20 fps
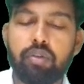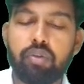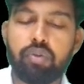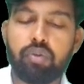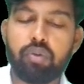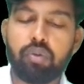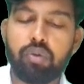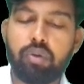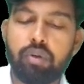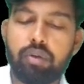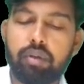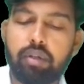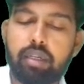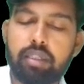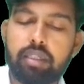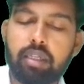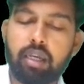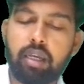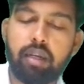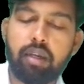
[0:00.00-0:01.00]
So
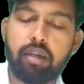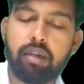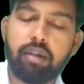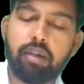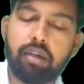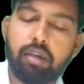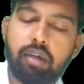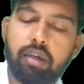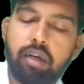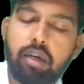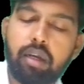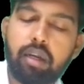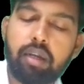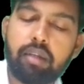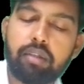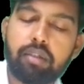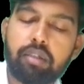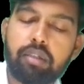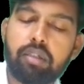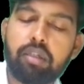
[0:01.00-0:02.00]

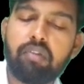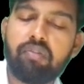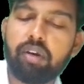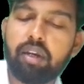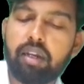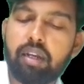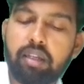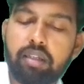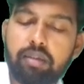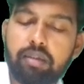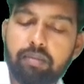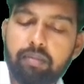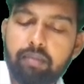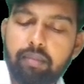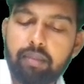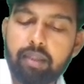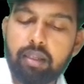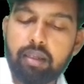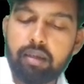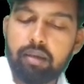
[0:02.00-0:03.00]
SRS is defined as
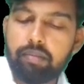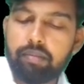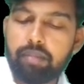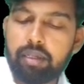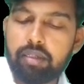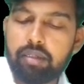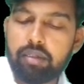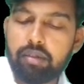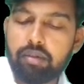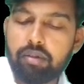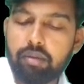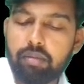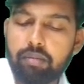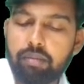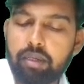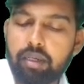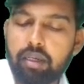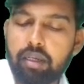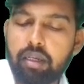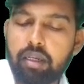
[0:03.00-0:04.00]
presence of
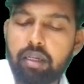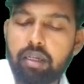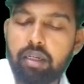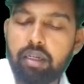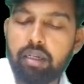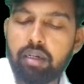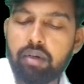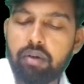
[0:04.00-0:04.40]
any